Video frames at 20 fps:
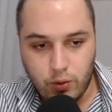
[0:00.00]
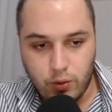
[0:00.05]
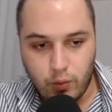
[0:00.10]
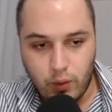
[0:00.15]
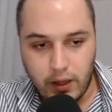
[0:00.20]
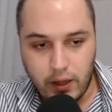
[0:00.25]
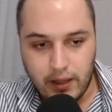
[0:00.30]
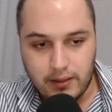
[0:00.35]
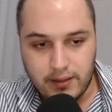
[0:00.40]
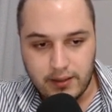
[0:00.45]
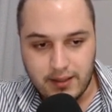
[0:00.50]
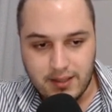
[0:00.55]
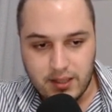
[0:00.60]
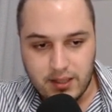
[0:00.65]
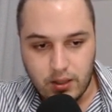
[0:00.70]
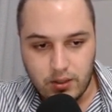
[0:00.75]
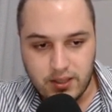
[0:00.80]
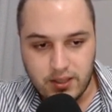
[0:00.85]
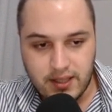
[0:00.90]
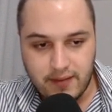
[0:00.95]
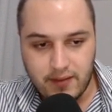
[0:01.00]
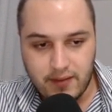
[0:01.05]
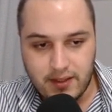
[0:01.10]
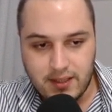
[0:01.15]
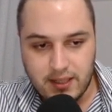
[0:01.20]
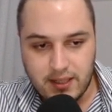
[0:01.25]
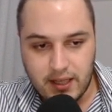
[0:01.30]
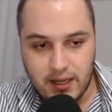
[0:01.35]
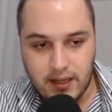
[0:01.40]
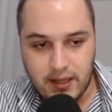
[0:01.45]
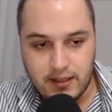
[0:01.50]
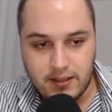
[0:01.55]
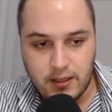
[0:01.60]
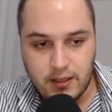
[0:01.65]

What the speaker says: while the 07 series is